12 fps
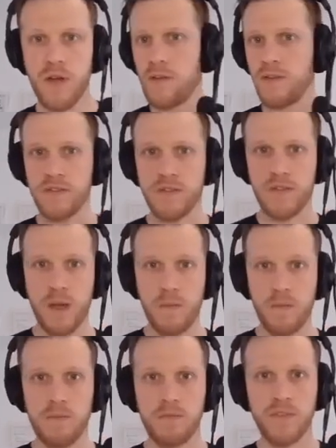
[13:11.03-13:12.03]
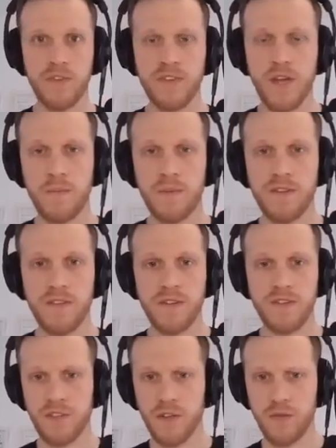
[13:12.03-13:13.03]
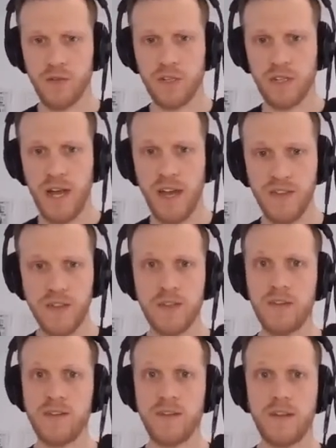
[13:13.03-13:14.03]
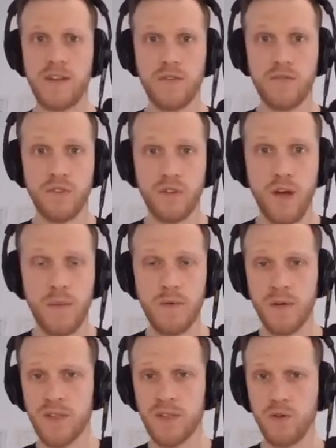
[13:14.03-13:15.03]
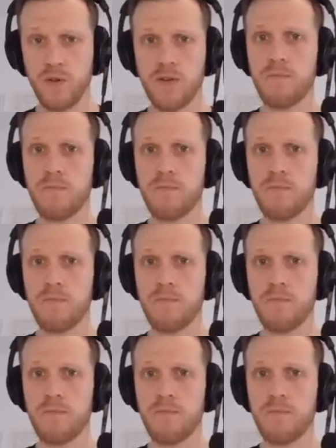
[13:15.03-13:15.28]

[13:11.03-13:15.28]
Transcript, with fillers: This time, this time it's it's a different license and a different copyright holder,